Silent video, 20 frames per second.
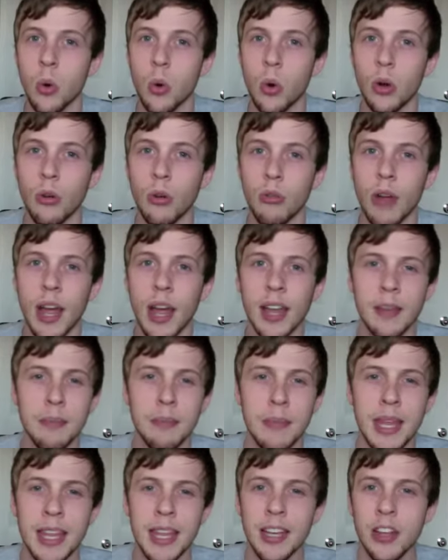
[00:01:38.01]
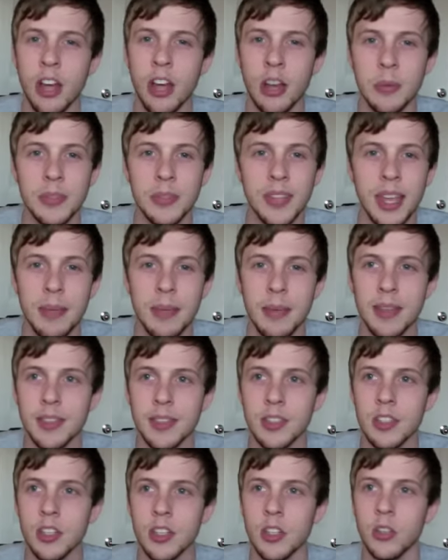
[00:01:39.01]
or write mean anonymous hate
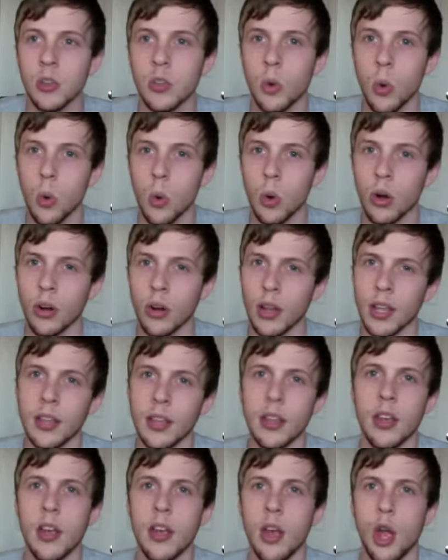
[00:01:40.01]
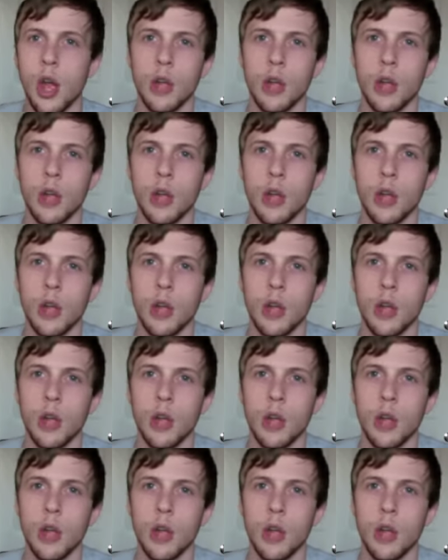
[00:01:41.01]
messages or like